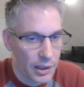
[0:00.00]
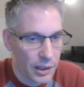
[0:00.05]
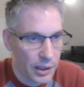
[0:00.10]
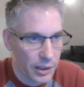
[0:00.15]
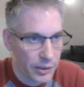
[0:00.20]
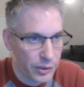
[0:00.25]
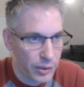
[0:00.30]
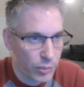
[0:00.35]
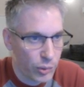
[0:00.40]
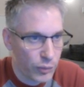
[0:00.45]

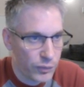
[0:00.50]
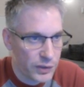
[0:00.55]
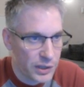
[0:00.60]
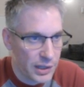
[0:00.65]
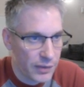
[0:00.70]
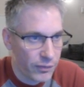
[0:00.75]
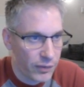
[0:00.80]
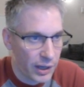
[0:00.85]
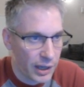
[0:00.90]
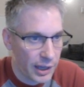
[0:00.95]
The move
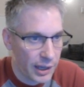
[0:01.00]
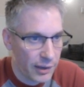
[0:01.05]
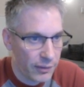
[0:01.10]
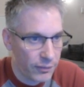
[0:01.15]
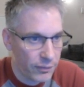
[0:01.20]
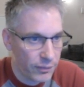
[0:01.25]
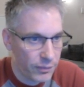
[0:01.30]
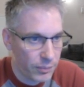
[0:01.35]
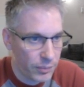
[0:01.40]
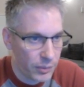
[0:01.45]

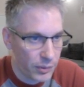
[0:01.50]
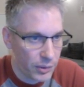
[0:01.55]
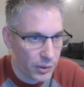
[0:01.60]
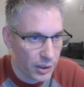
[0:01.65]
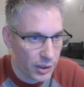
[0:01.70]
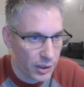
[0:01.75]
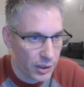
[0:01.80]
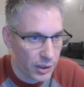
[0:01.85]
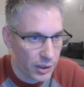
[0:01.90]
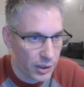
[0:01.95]
d5
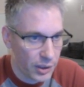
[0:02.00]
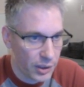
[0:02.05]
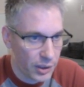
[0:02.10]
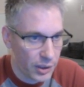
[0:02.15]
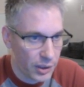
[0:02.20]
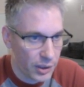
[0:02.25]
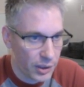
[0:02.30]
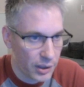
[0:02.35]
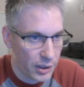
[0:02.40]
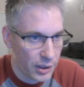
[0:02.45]

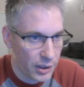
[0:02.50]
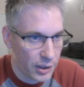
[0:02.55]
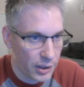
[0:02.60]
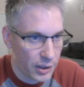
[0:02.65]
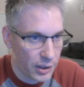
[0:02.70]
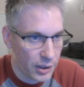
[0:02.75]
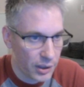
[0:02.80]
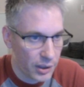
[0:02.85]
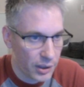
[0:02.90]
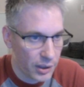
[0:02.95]

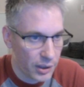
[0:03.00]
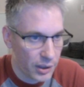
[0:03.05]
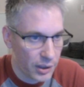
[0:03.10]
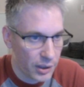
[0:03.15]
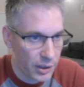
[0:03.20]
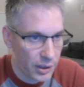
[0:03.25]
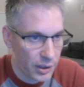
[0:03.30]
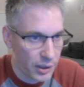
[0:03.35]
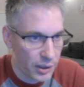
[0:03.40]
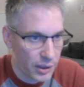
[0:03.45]
develops the
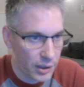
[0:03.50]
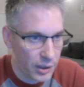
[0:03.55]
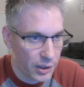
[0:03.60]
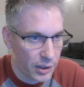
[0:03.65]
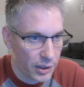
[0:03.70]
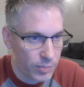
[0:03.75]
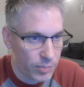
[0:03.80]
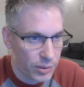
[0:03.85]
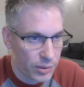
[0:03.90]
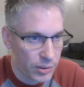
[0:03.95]
queen's
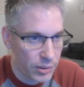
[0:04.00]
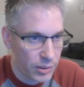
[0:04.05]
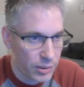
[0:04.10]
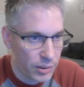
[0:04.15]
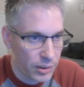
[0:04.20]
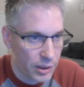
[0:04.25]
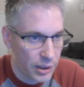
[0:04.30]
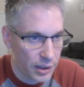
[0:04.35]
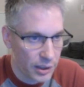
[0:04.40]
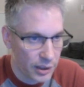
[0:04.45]
bishop
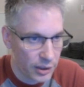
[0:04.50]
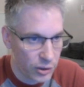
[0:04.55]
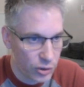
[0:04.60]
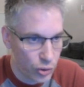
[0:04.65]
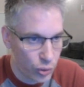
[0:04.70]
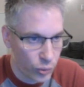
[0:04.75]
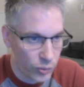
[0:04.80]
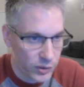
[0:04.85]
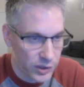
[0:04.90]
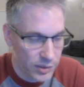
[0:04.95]
and
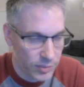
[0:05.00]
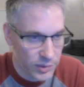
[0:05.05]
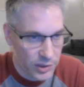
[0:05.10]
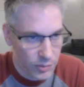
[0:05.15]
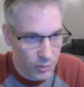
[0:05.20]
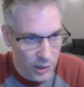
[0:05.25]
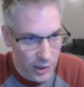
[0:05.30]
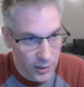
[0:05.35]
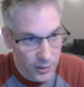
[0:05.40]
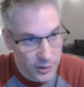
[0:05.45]
controls some
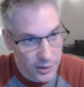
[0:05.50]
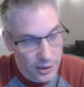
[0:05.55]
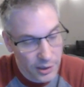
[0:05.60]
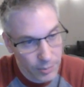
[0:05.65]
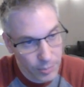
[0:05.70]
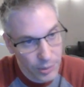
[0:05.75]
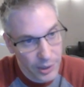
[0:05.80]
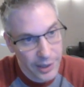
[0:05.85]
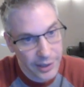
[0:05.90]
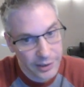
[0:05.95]
squares that
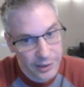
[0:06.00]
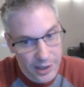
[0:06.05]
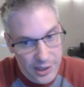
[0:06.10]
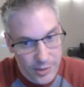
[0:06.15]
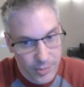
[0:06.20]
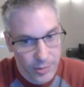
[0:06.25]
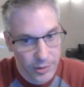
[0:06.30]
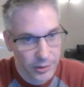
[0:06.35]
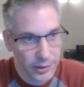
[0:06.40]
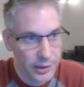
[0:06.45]
black
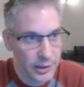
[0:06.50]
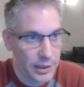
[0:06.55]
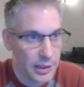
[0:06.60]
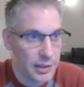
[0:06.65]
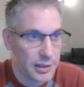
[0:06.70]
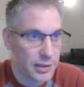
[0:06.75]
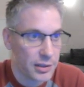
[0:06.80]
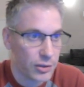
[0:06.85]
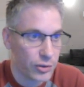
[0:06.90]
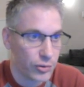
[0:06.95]
desperately needs
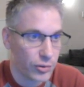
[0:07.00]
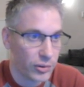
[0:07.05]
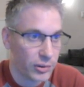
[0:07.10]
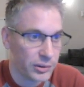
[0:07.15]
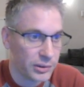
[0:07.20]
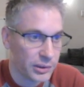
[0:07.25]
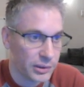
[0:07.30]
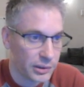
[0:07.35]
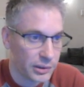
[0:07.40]
controlled.